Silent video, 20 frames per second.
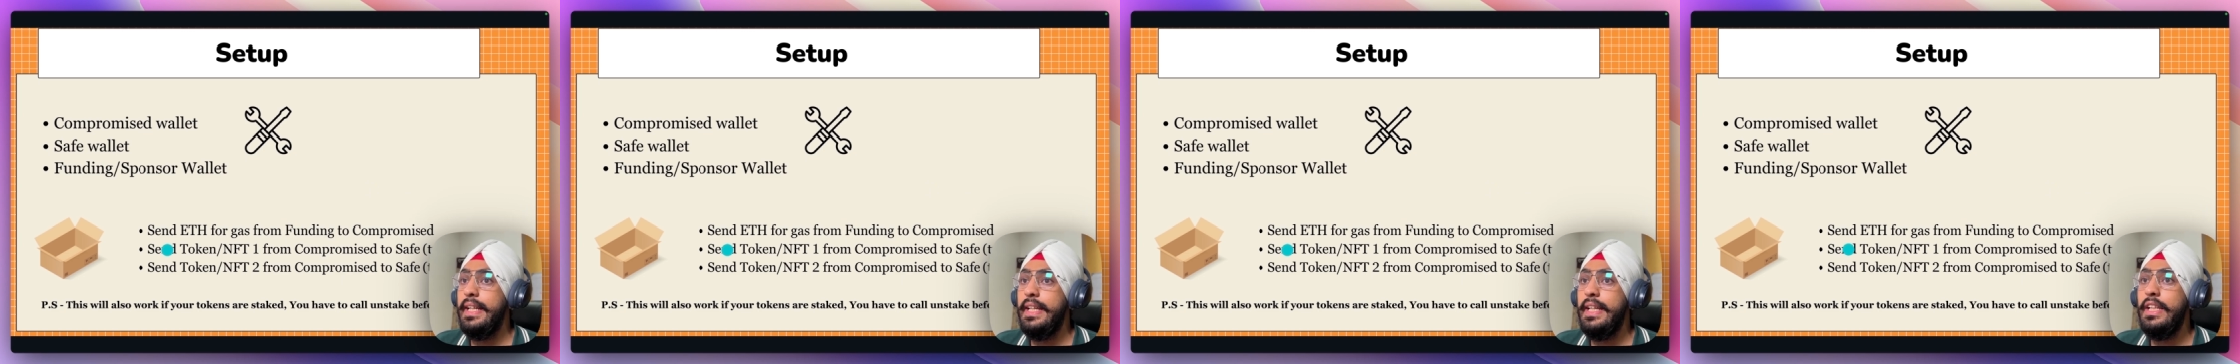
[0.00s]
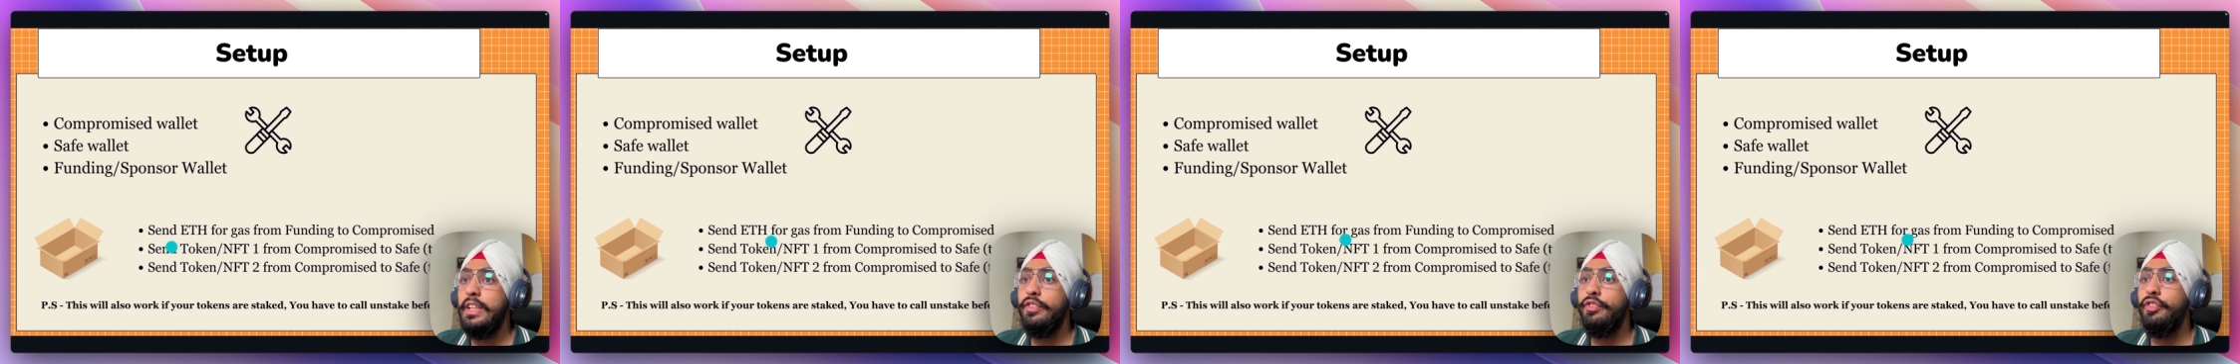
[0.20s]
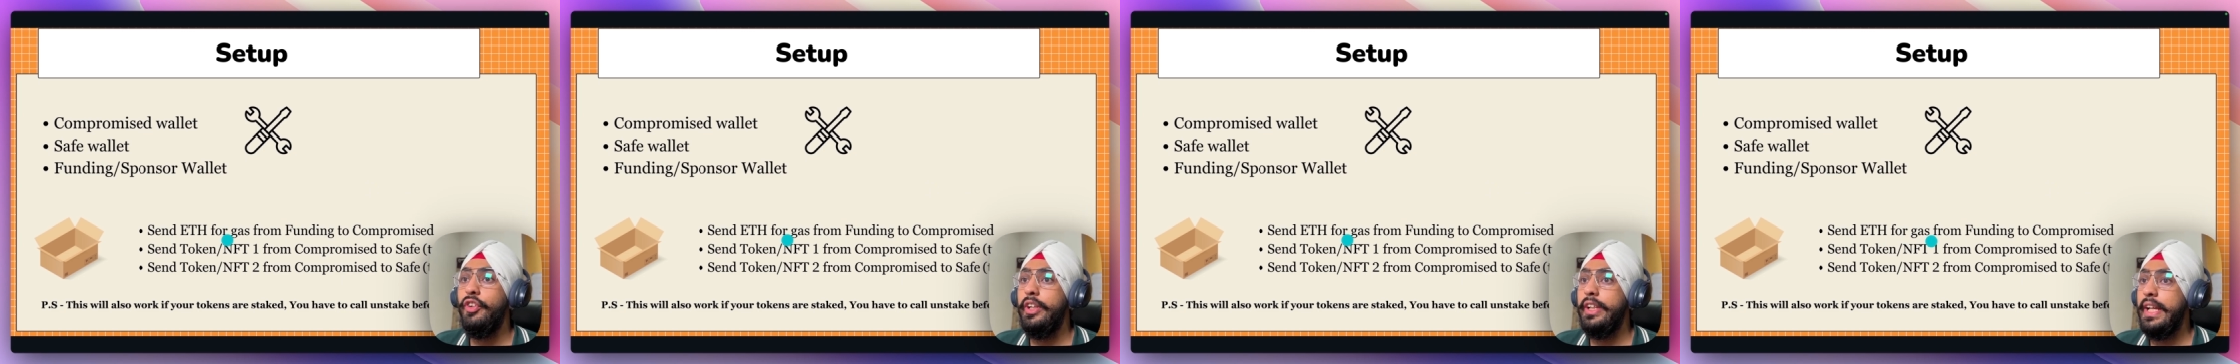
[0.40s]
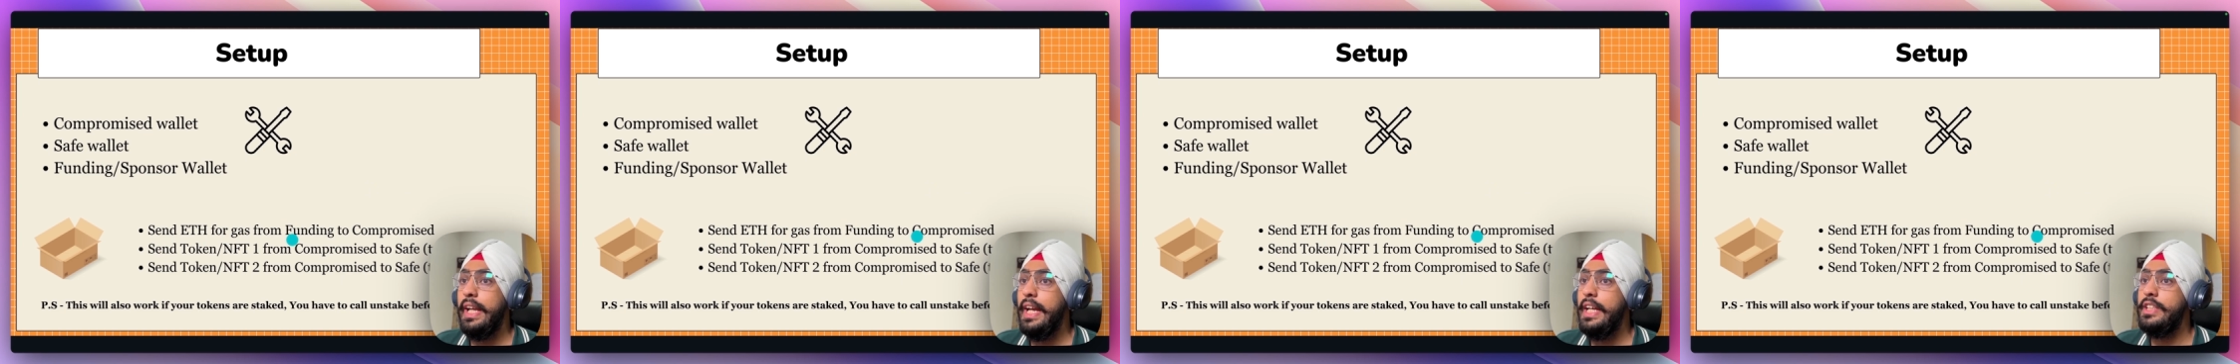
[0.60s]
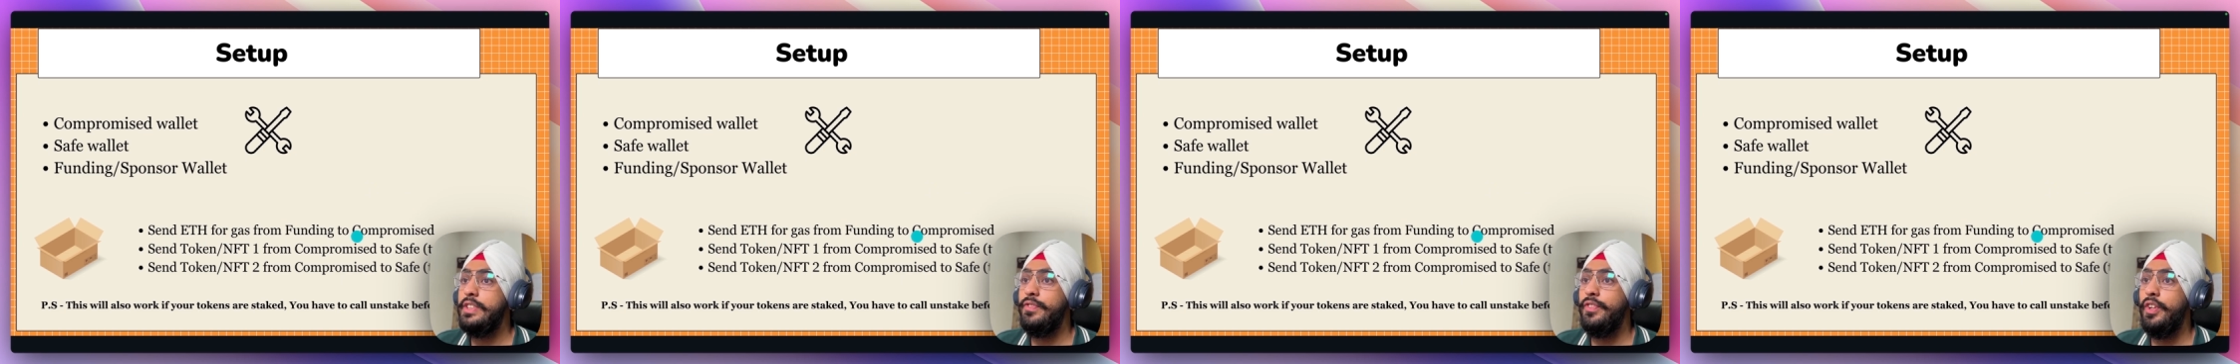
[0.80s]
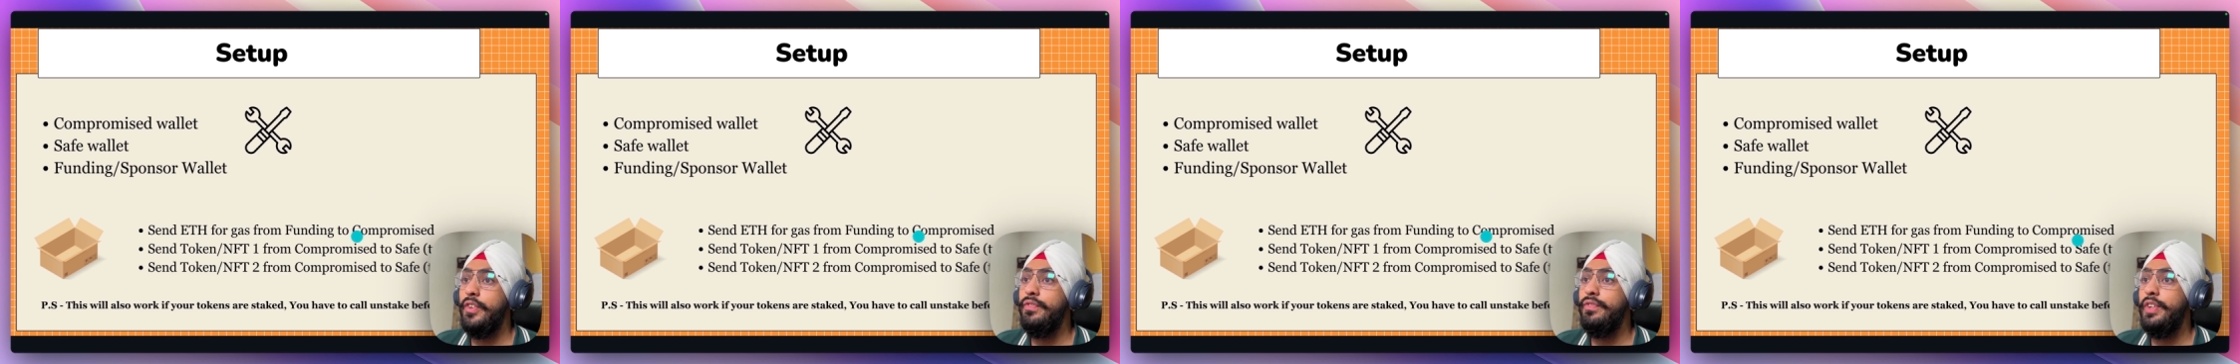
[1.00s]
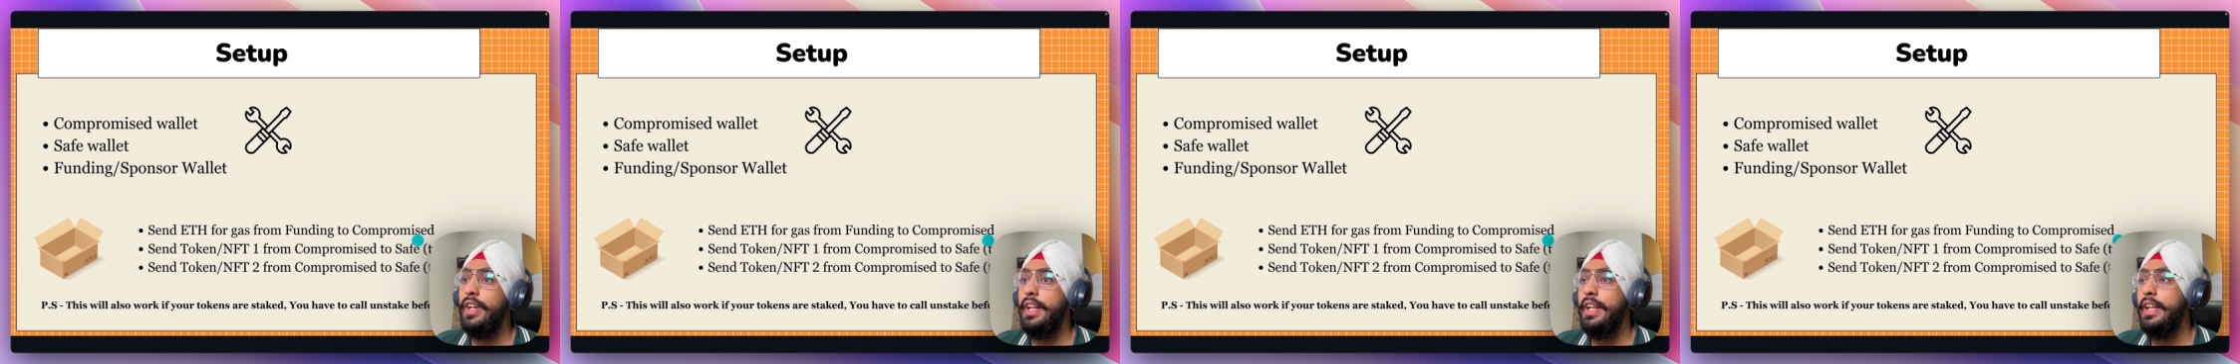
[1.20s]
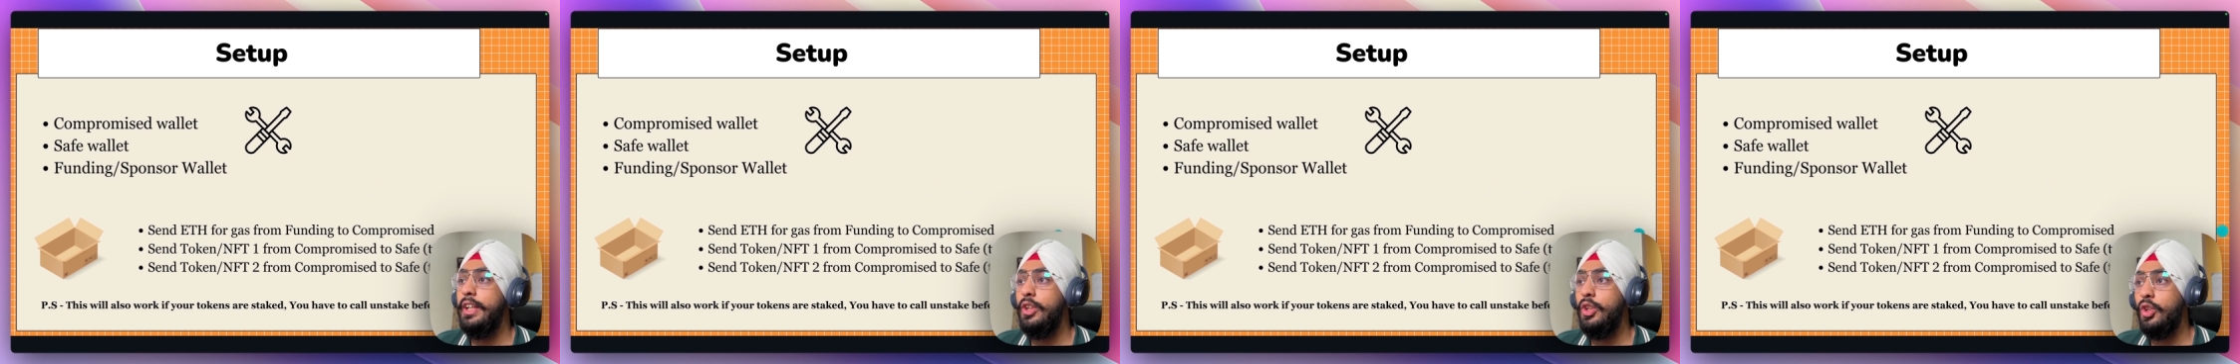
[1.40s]
ETH for gas from
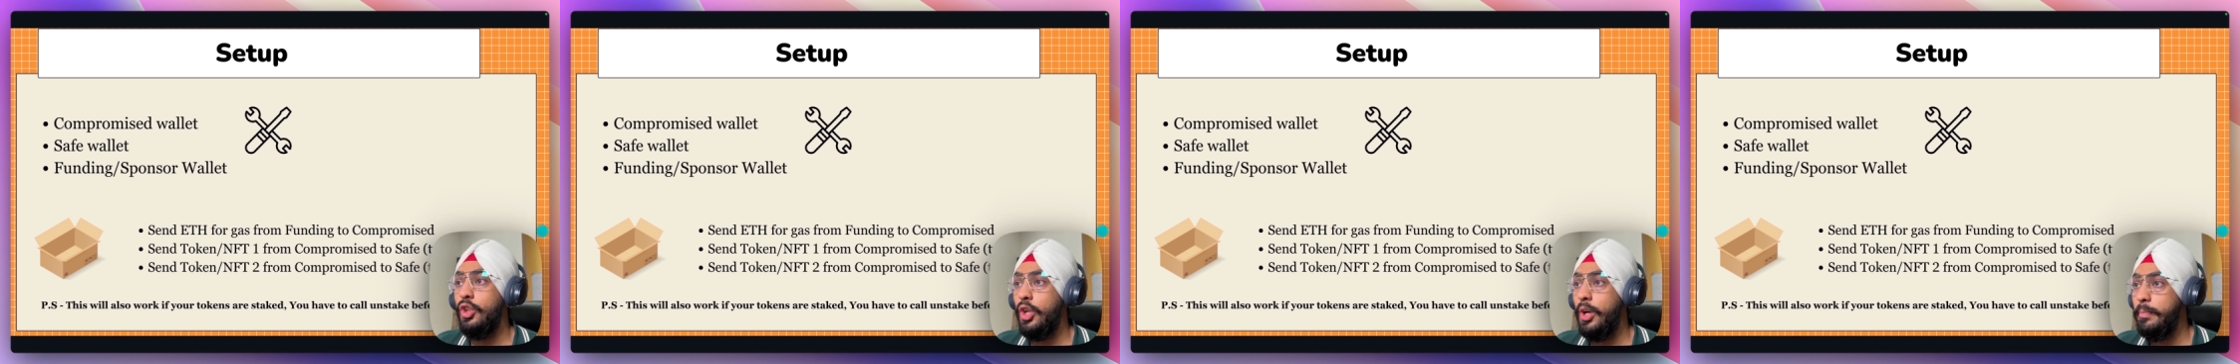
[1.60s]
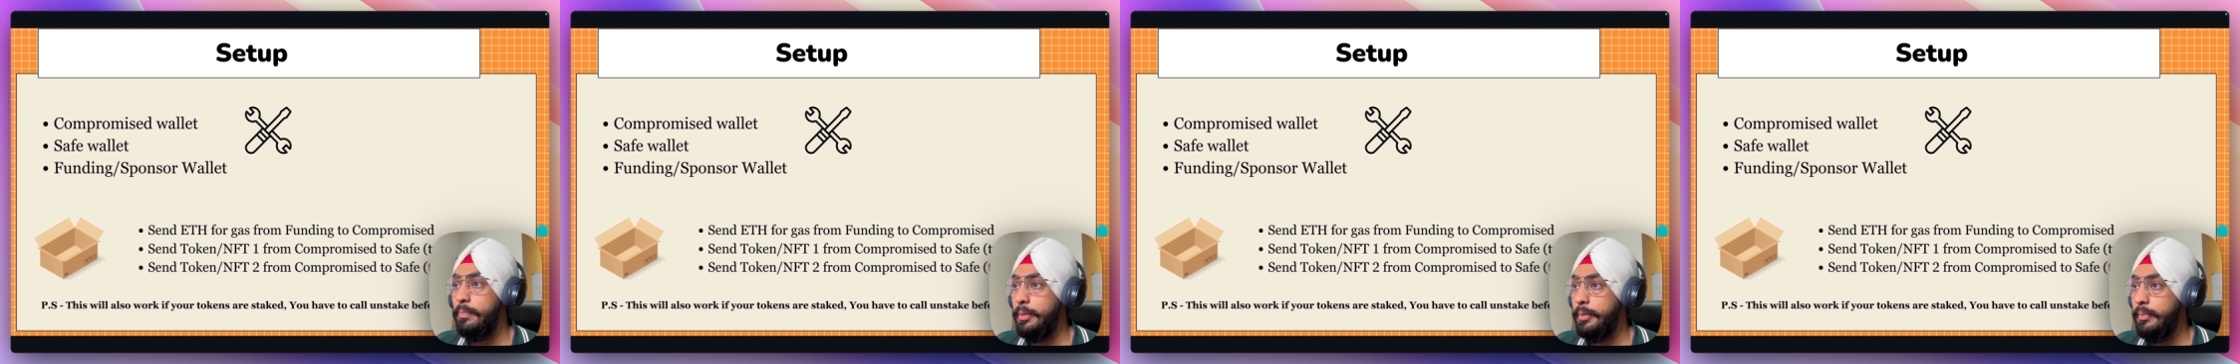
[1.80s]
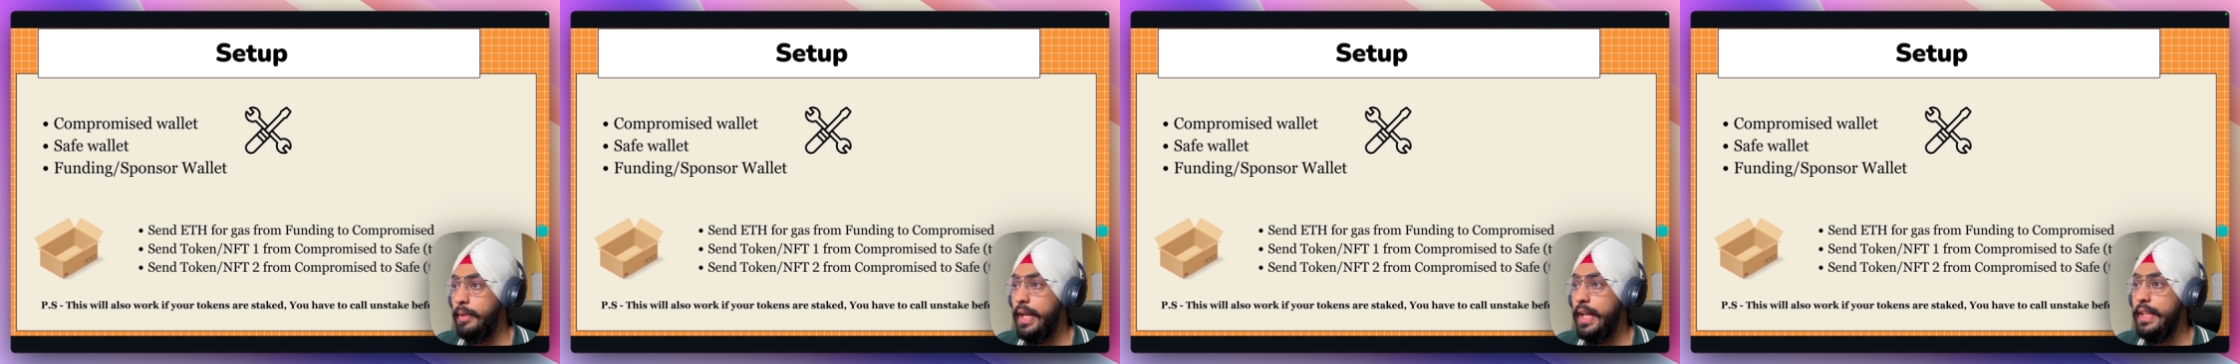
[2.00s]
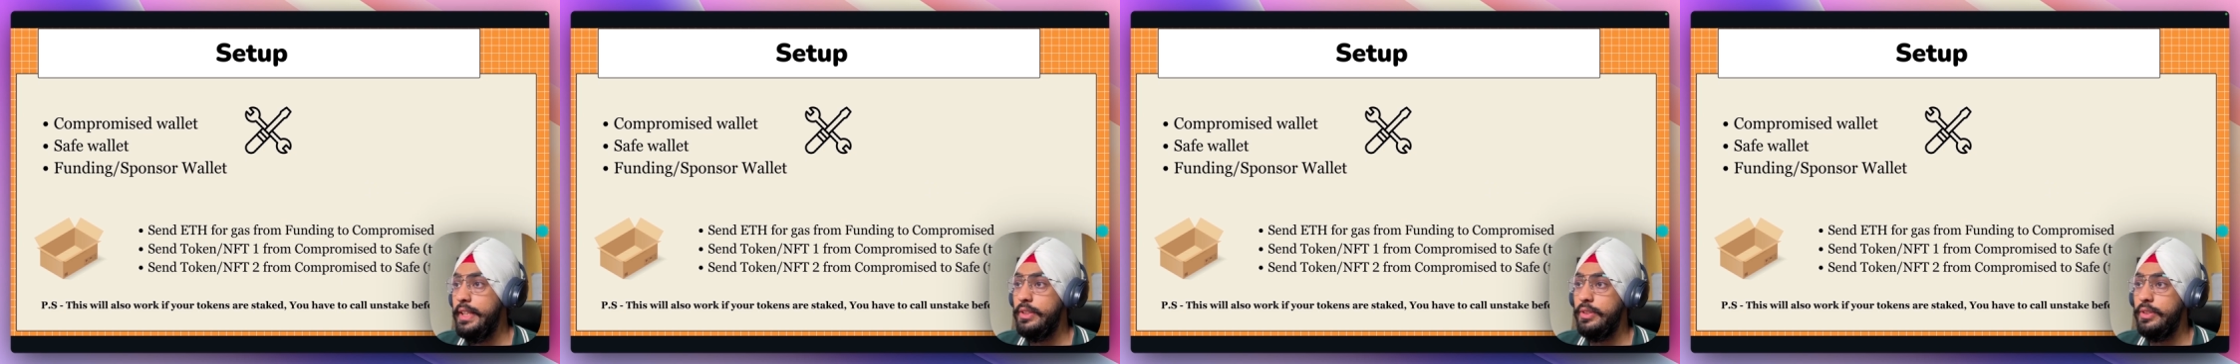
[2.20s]
funding to compromise.